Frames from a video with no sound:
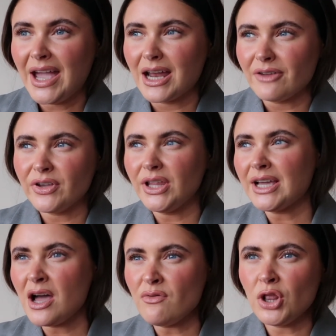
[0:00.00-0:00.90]
and I feel
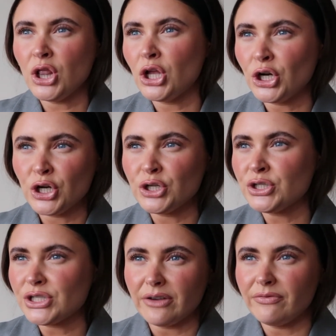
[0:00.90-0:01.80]
like I've
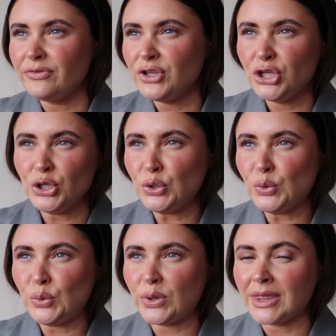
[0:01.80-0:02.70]
learned a
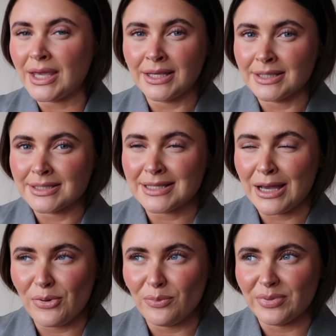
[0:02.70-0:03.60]
few things
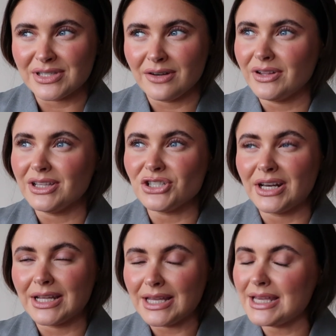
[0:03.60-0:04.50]
about Bicester Village,
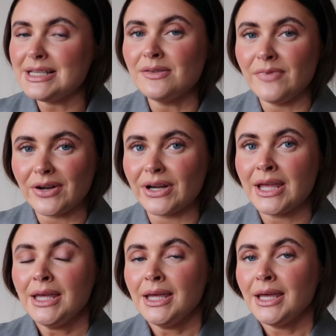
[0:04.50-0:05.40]
and it is
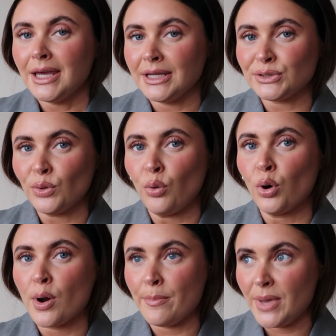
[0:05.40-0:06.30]
very hit
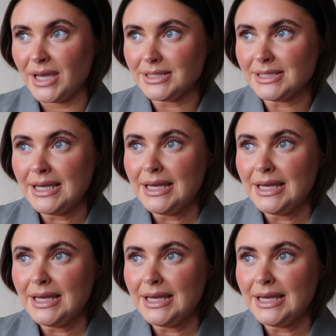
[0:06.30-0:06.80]
or miss,